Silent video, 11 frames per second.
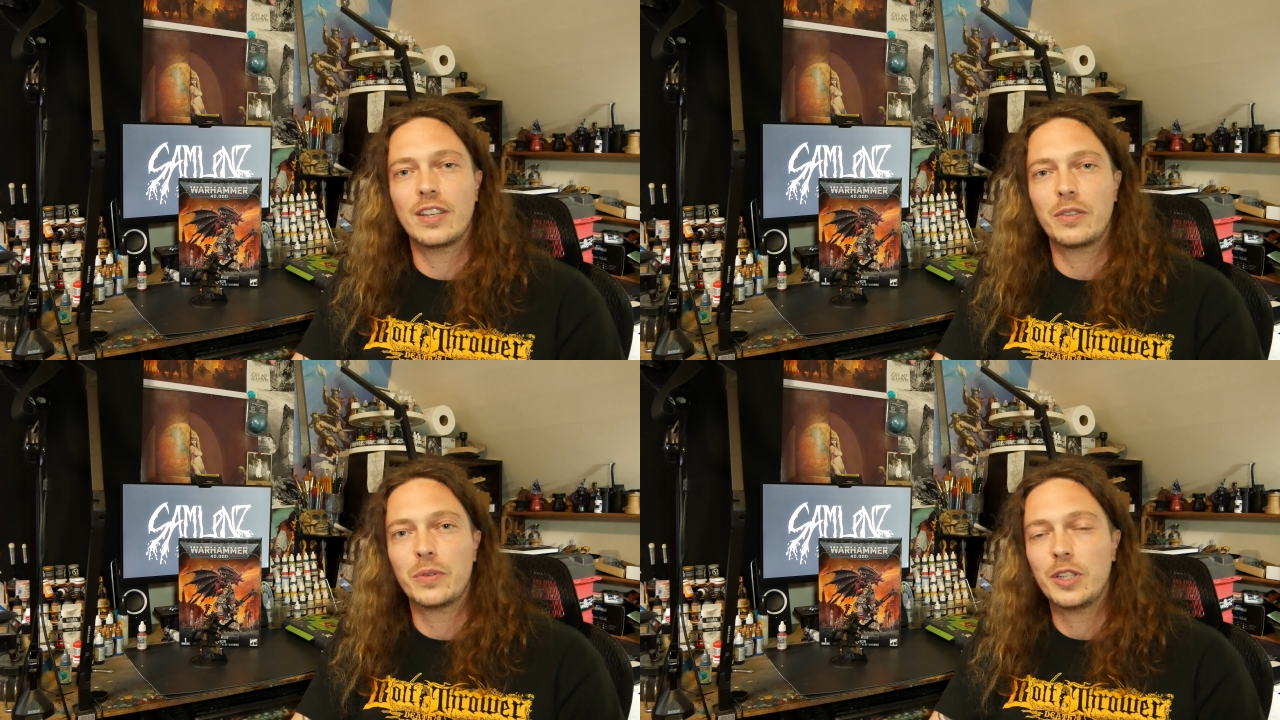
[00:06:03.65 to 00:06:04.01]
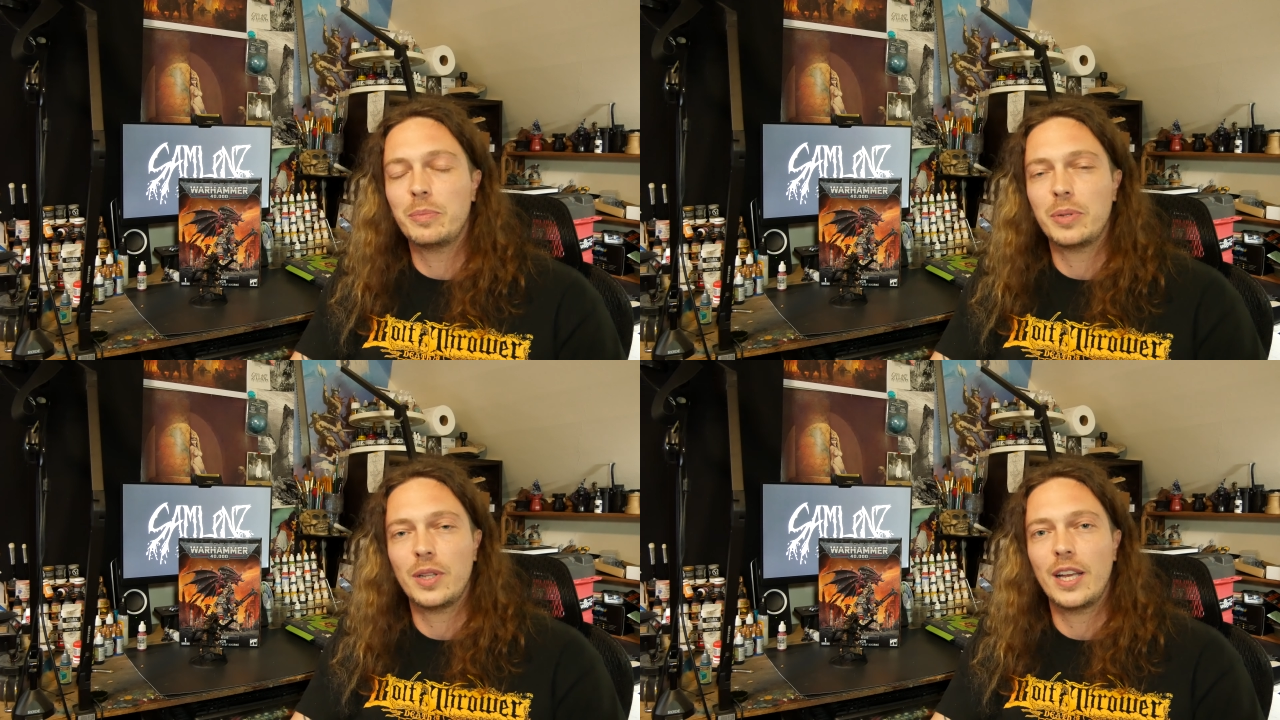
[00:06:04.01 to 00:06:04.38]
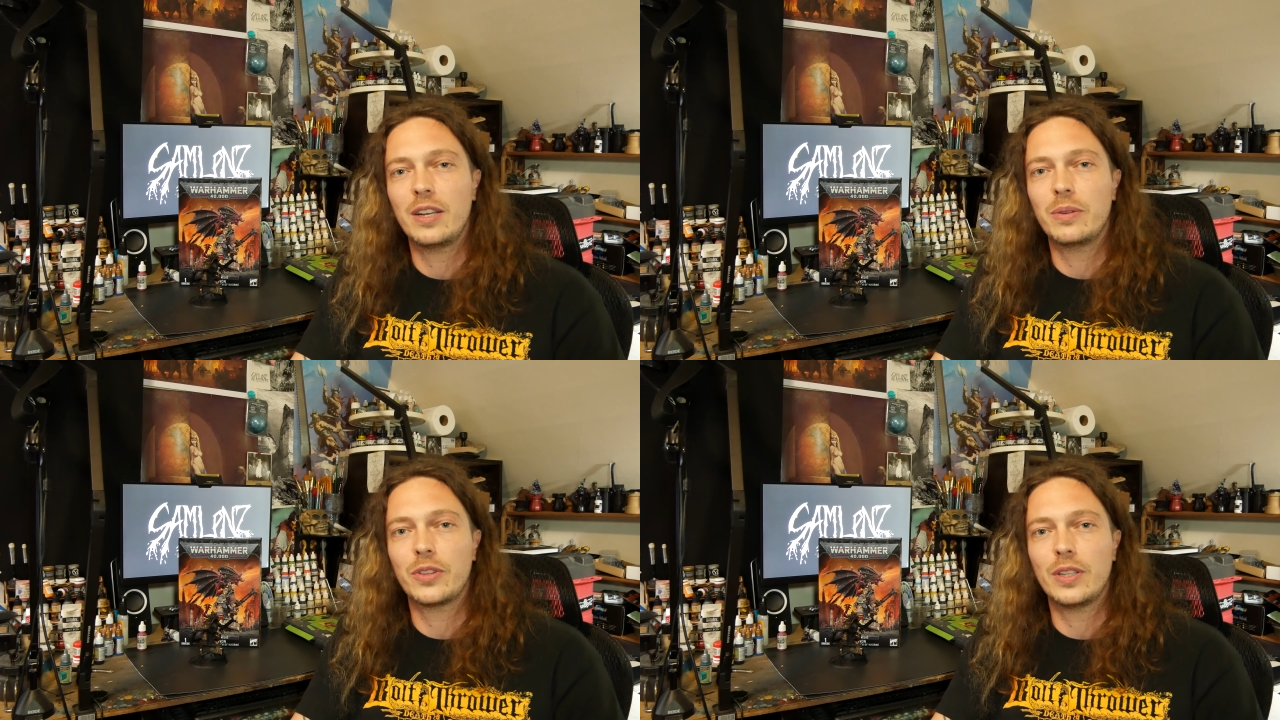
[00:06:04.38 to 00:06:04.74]
I can really
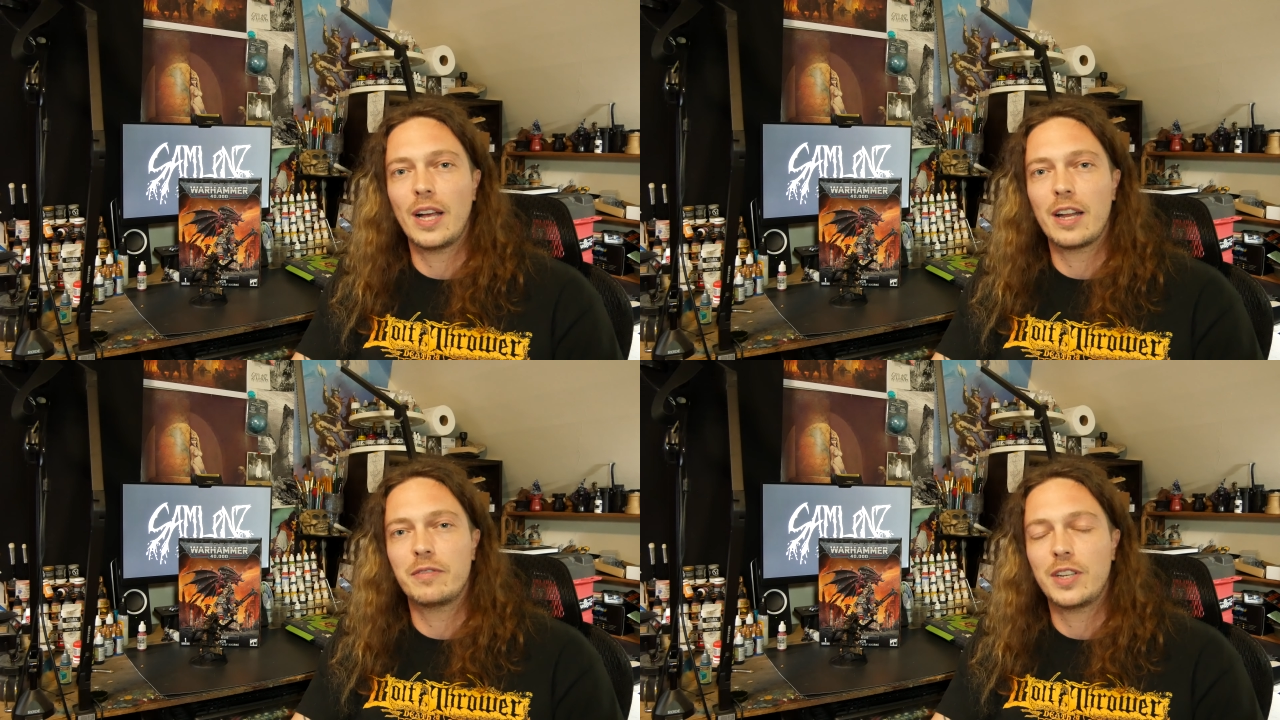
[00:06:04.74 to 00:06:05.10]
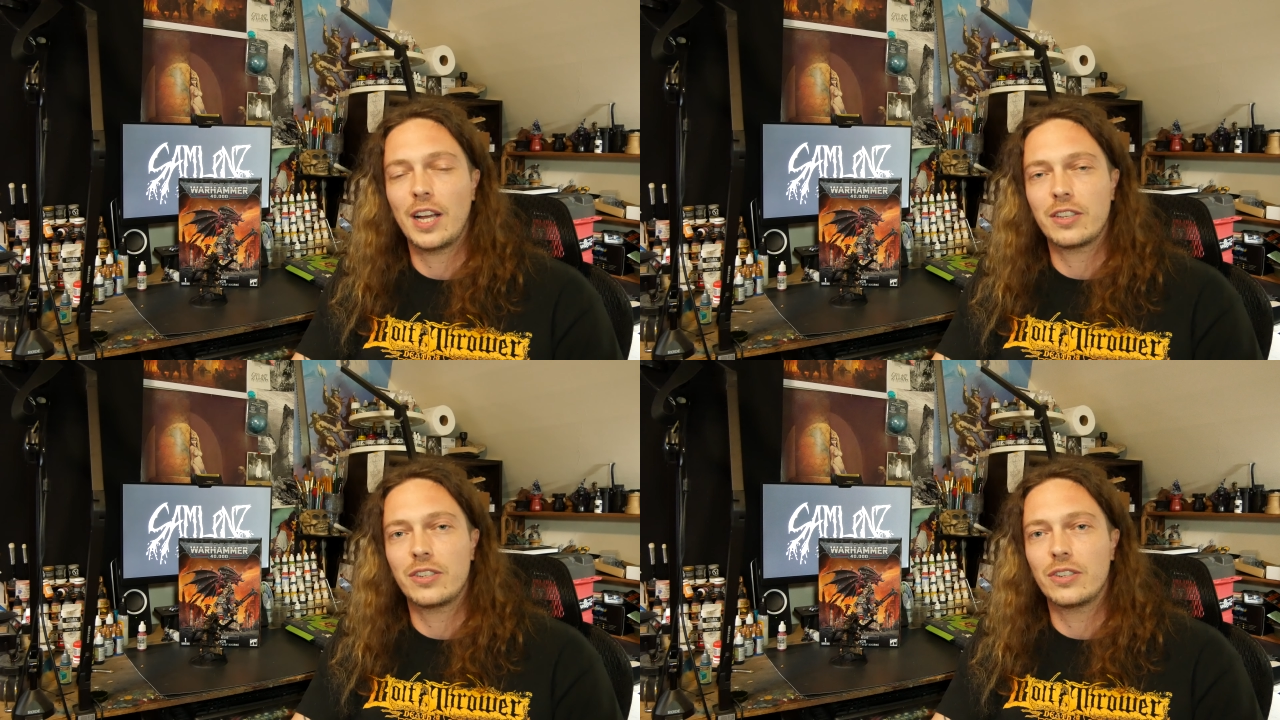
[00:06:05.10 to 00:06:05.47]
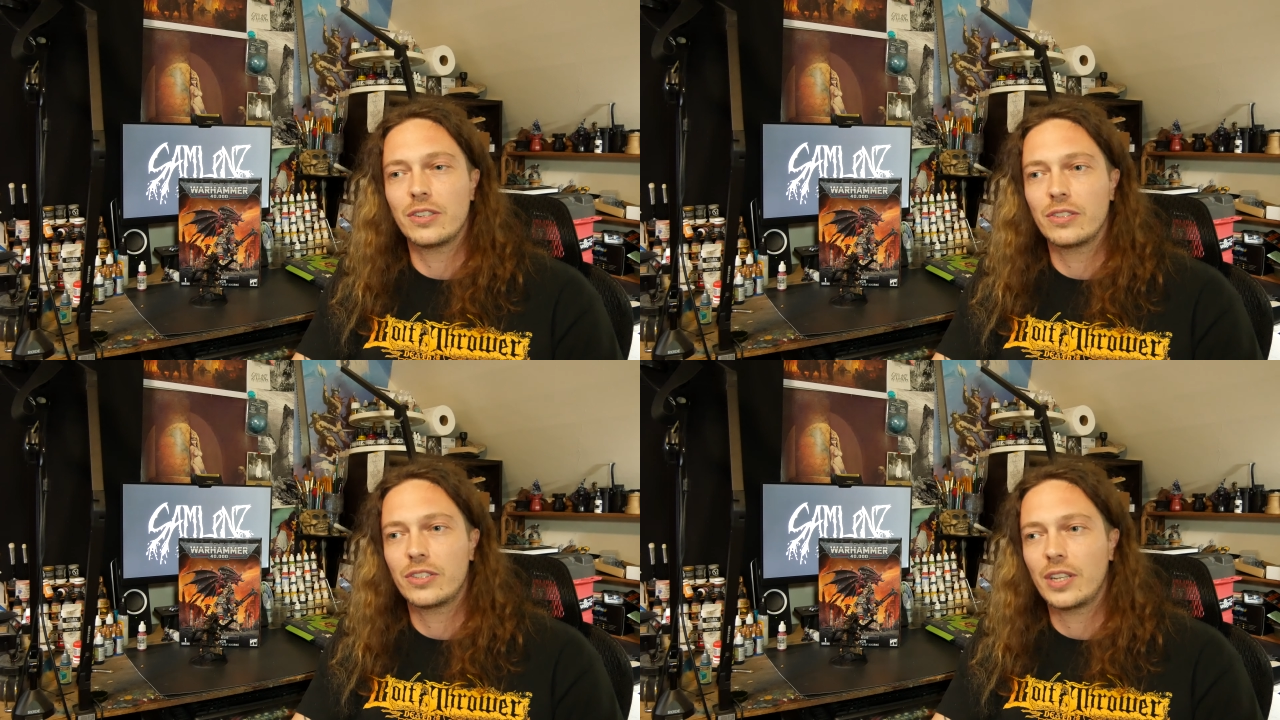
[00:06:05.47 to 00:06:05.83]
play with a lot of
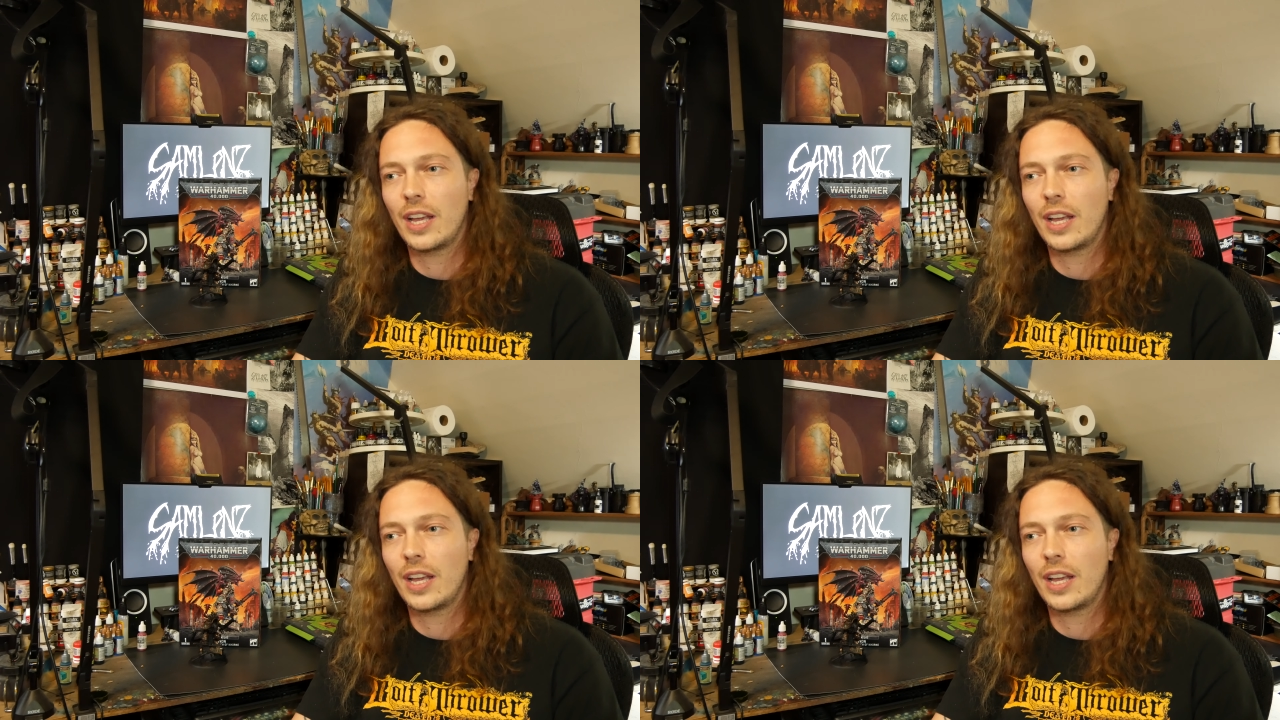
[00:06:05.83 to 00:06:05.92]
textures